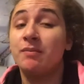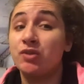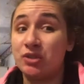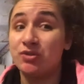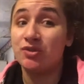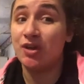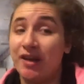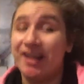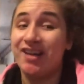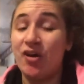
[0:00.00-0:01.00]
I'm so
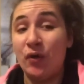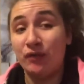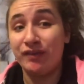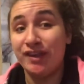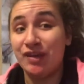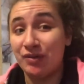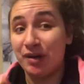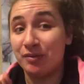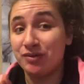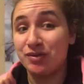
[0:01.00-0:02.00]
sorry. Hopefully you were
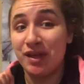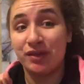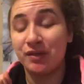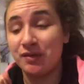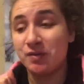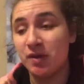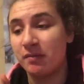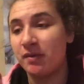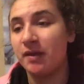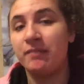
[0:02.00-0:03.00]
able to get through this
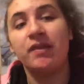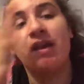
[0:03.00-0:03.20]
one, but